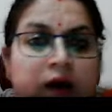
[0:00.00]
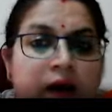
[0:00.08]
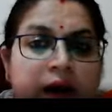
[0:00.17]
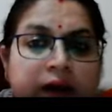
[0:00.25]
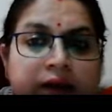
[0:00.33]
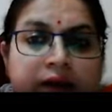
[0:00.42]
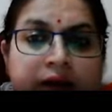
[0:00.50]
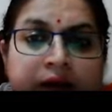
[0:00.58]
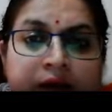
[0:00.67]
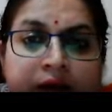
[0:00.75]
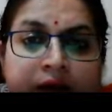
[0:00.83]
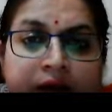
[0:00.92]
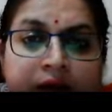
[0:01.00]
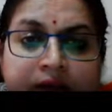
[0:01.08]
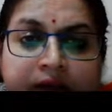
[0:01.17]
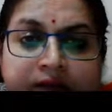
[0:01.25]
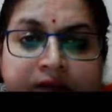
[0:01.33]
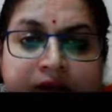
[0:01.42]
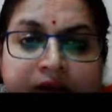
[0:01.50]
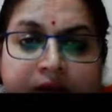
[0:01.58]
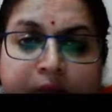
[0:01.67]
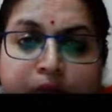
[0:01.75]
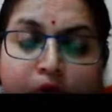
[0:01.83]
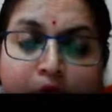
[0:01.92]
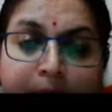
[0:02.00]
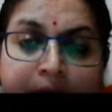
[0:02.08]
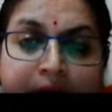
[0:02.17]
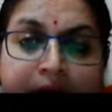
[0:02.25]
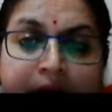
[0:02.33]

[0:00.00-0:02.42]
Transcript: And then these are some common